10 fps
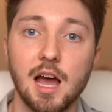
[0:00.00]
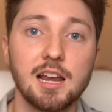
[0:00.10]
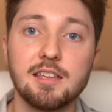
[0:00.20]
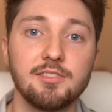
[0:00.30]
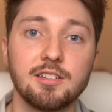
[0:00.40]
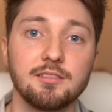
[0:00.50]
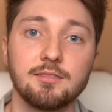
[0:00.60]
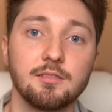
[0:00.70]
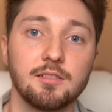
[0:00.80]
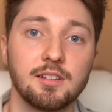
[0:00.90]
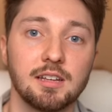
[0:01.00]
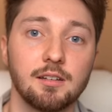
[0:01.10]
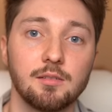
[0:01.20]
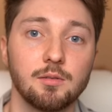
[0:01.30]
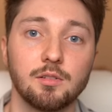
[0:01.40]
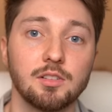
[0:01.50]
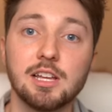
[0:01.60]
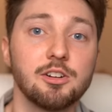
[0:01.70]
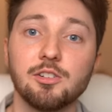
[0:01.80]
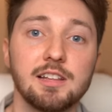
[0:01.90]
Not even,
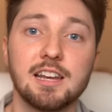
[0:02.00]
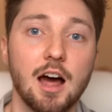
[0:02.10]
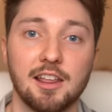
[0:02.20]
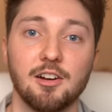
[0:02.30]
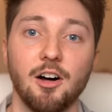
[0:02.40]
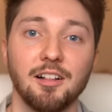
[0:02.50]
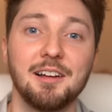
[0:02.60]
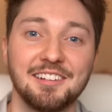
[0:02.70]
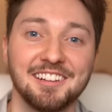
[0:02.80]
literally not at all.